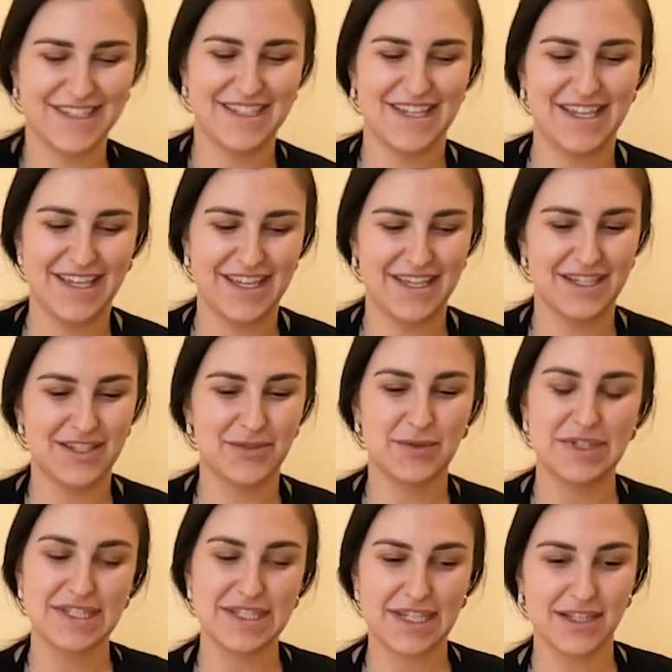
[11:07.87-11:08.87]
And
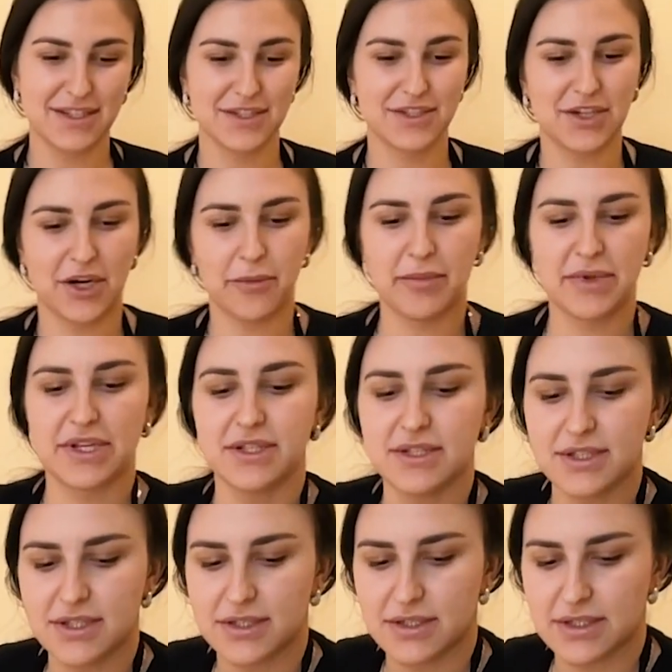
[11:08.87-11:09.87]
once that's sharpened,
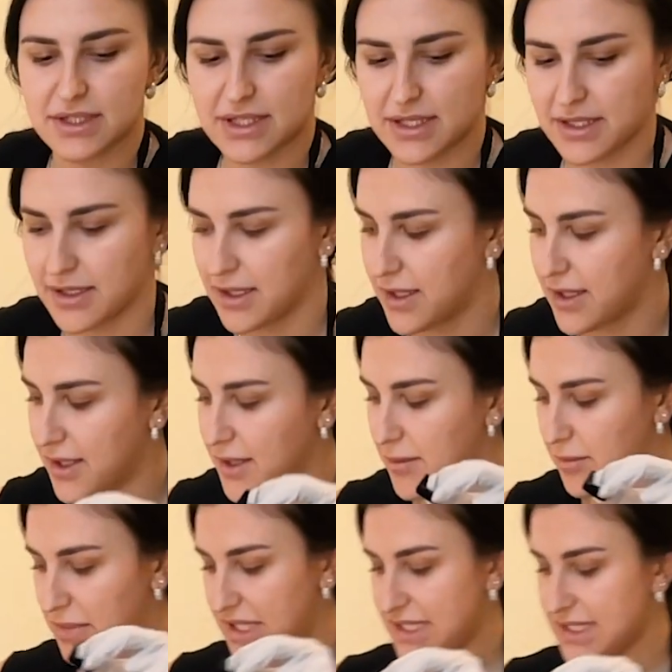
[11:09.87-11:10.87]
you can
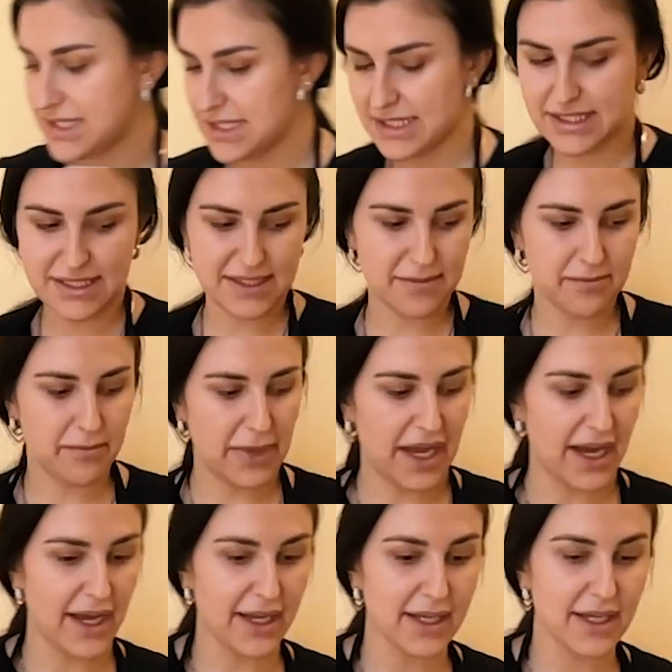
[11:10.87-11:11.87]
place this
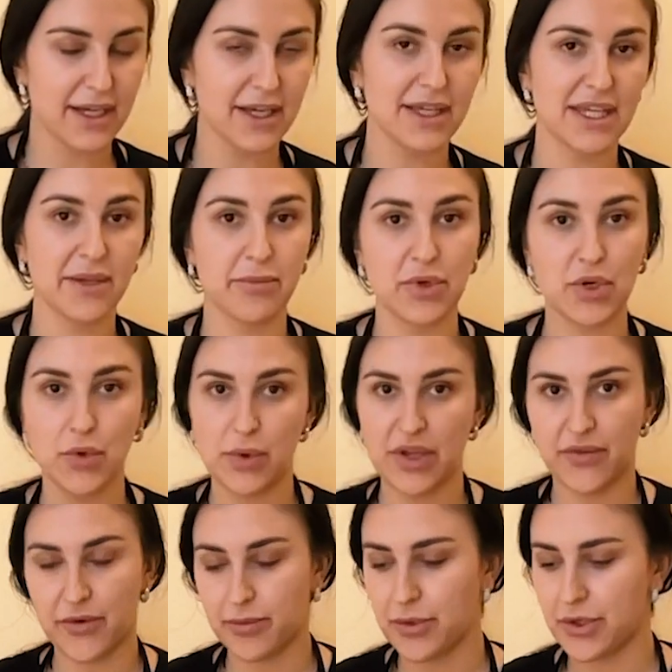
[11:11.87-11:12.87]
back, keep it away
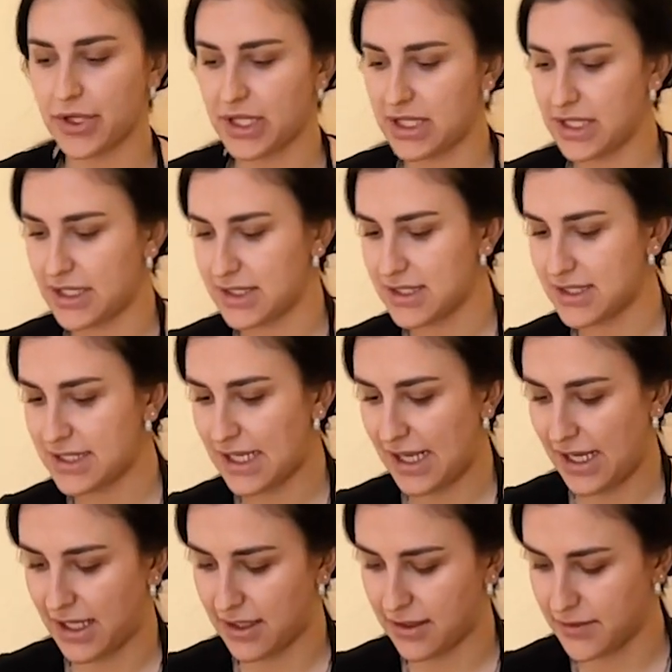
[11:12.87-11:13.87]
from your cleansed
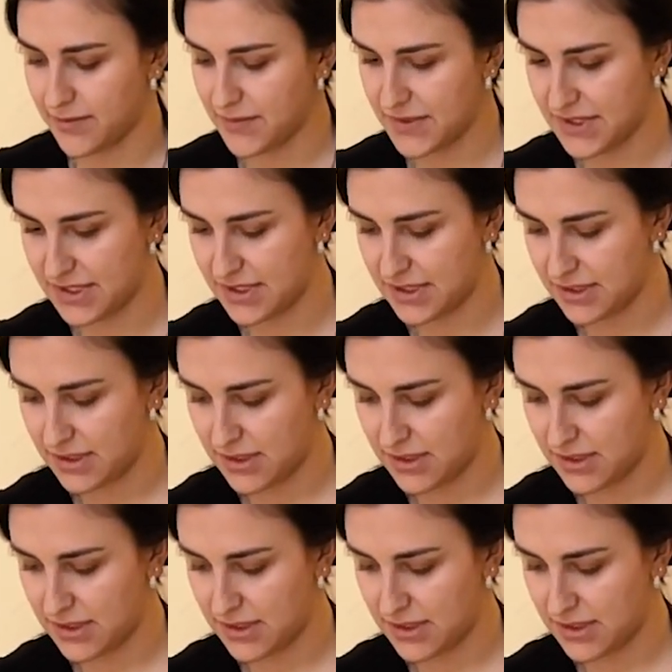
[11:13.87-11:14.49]
items.